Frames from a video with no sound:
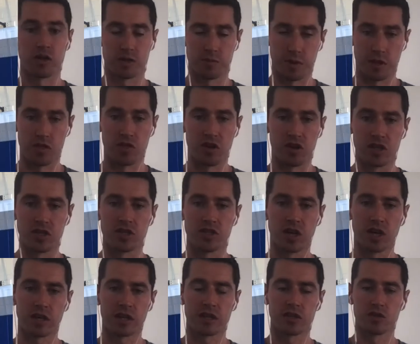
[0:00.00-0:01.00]
to my 30s,
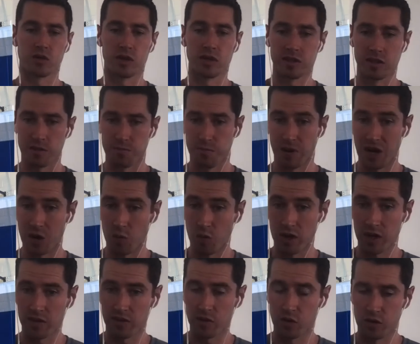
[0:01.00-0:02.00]
dunking so easily, but
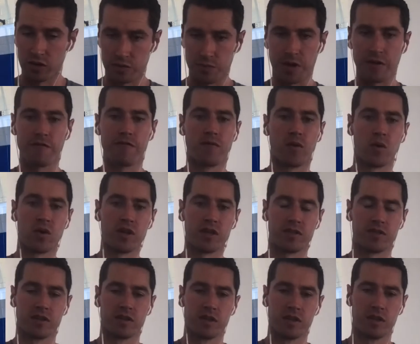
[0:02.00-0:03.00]
wanting to go into my
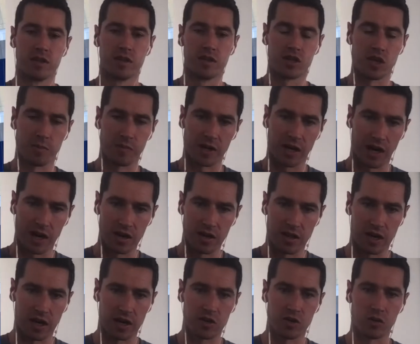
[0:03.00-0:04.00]
40s, jumping higher
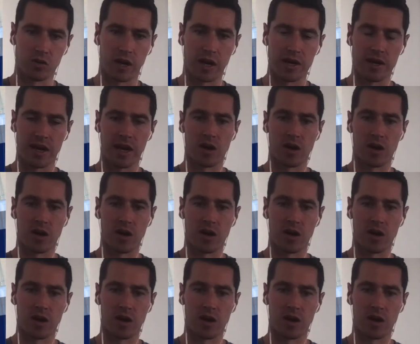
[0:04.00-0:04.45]
than I do right now.